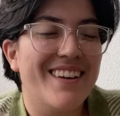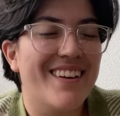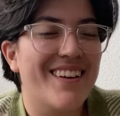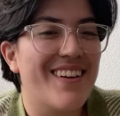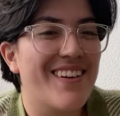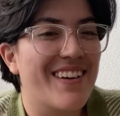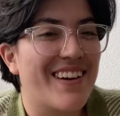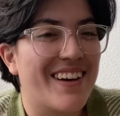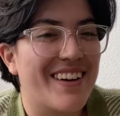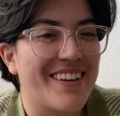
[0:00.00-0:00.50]

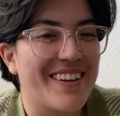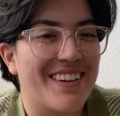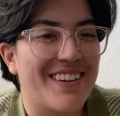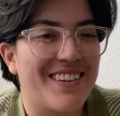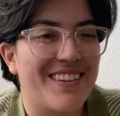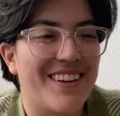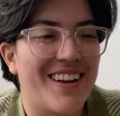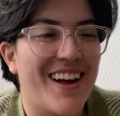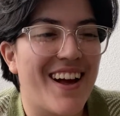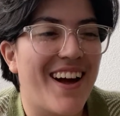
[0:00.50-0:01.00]
Okay,
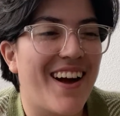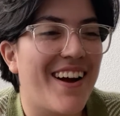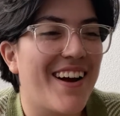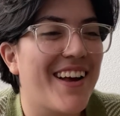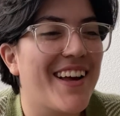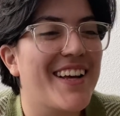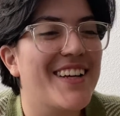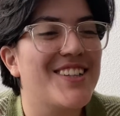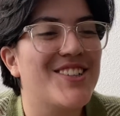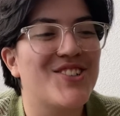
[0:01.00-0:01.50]
y'all,
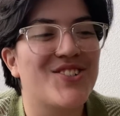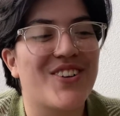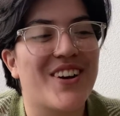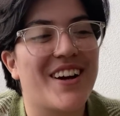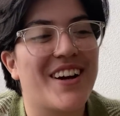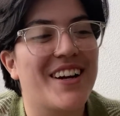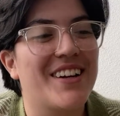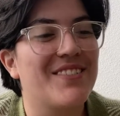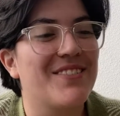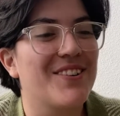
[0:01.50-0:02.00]
I
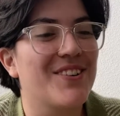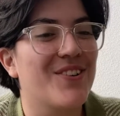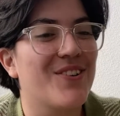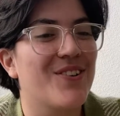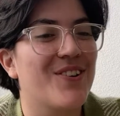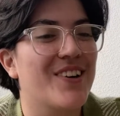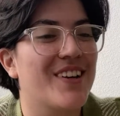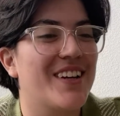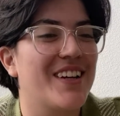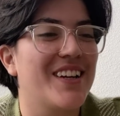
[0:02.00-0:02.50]
tried
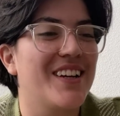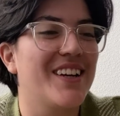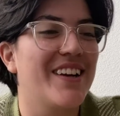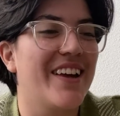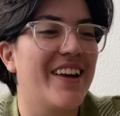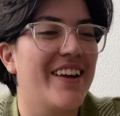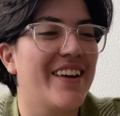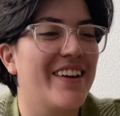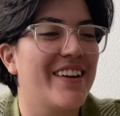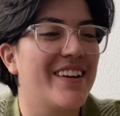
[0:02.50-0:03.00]
recording
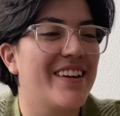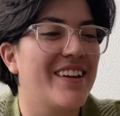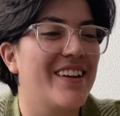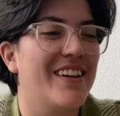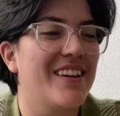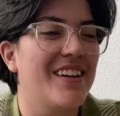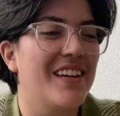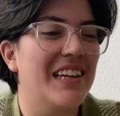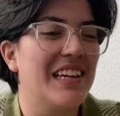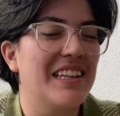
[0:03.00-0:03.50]

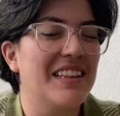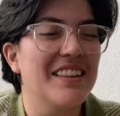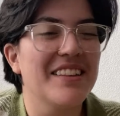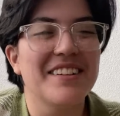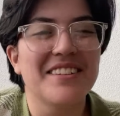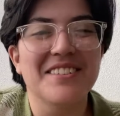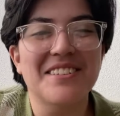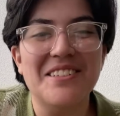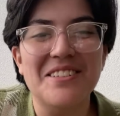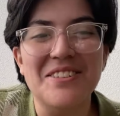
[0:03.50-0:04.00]
a
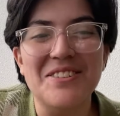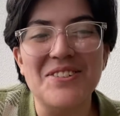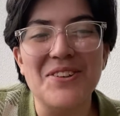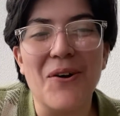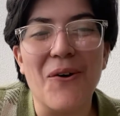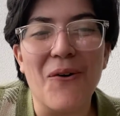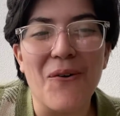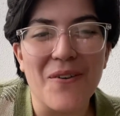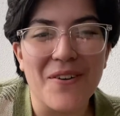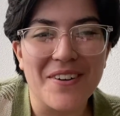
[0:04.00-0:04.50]
little
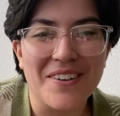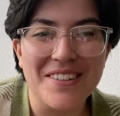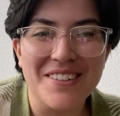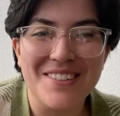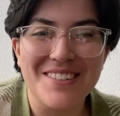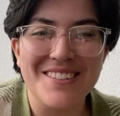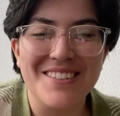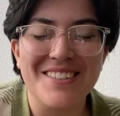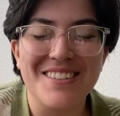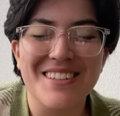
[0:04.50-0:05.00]

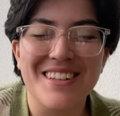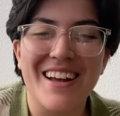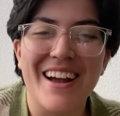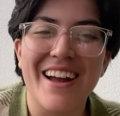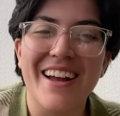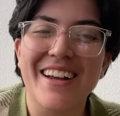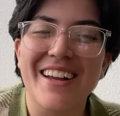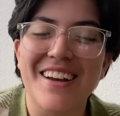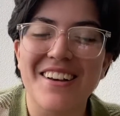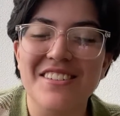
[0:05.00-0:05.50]
tutorial,
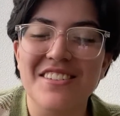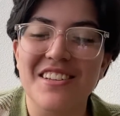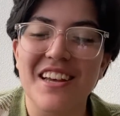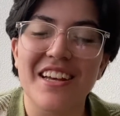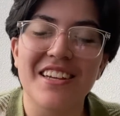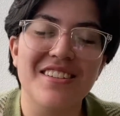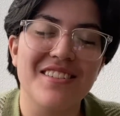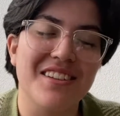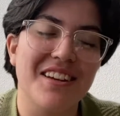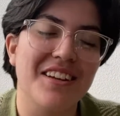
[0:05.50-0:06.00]
I guess.
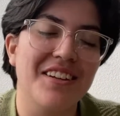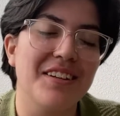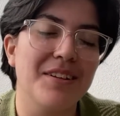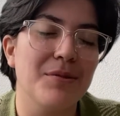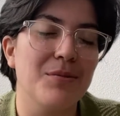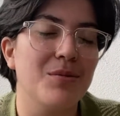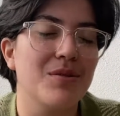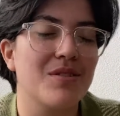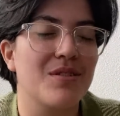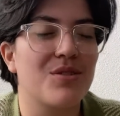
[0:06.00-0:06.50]
I said
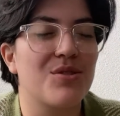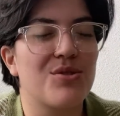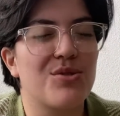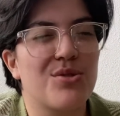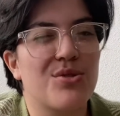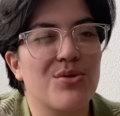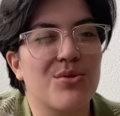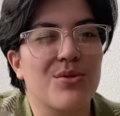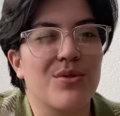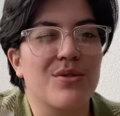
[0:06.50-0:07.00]
it was a
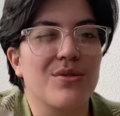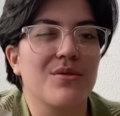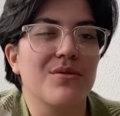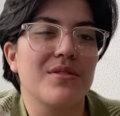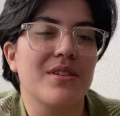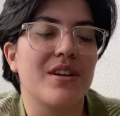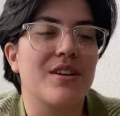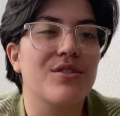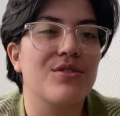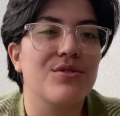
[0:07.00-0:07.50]
tutorial
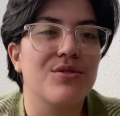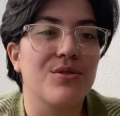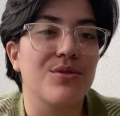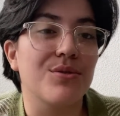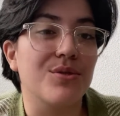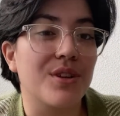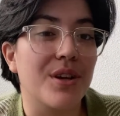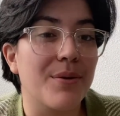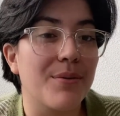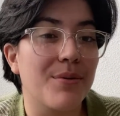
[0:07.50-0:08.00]
slash
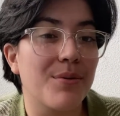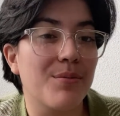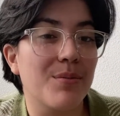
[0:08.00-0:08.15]
crochet with